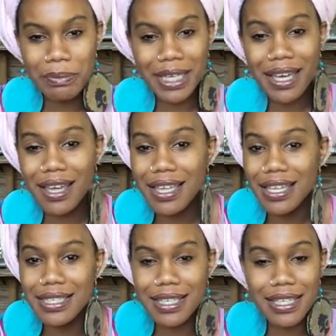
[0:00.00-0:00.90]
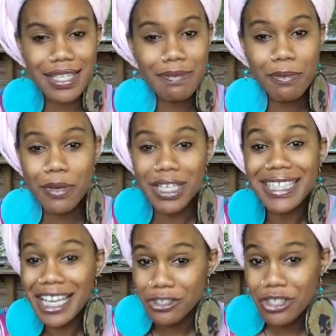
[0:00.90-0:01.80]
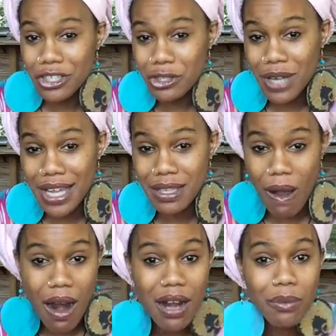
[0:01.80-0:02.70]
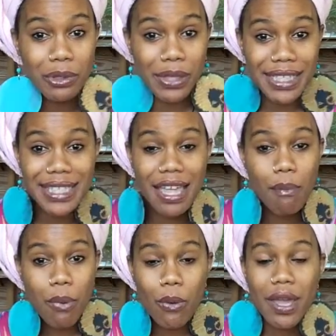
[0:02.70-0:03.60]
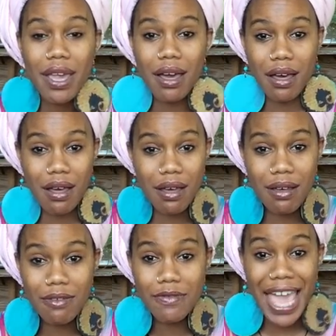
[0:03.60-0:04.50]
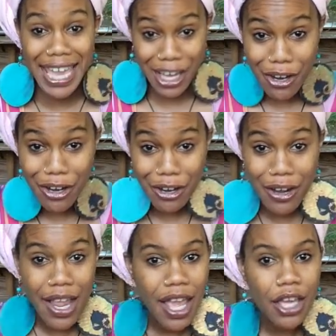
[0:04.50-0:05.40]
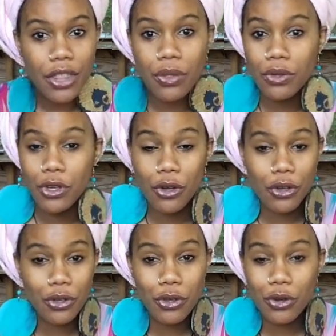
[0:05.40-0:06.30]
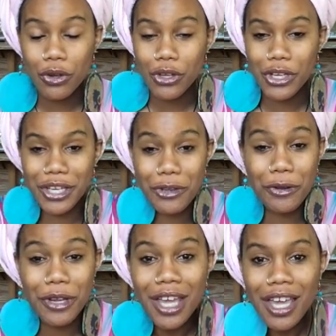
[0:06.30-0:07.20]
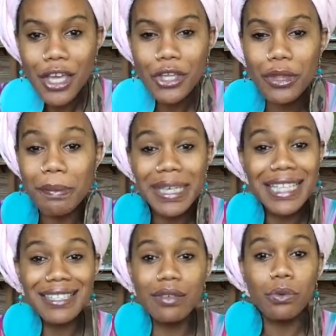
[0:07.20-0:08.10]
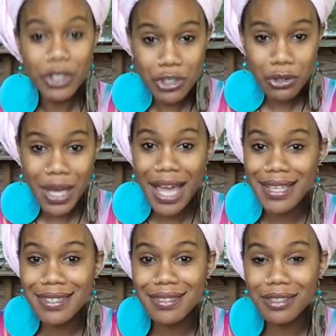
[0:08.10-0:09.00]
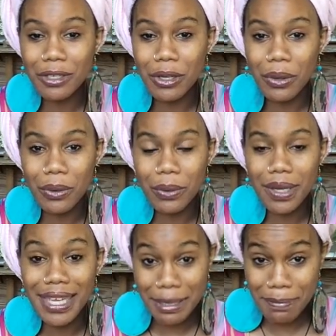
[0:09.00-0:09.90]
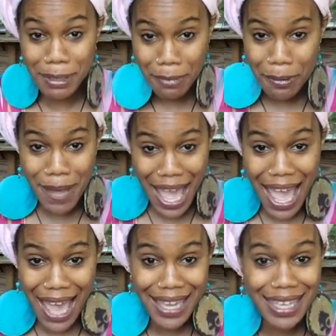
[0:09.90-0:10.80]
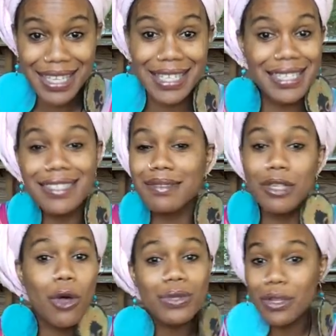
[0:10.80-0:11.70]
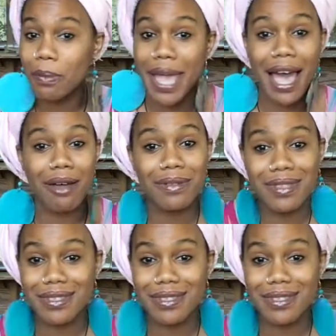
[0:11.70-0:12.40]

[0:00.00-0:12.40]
because as good-natured as you guys are, when you get to that point of anger, the means in which you guys, get people back knows no bounds.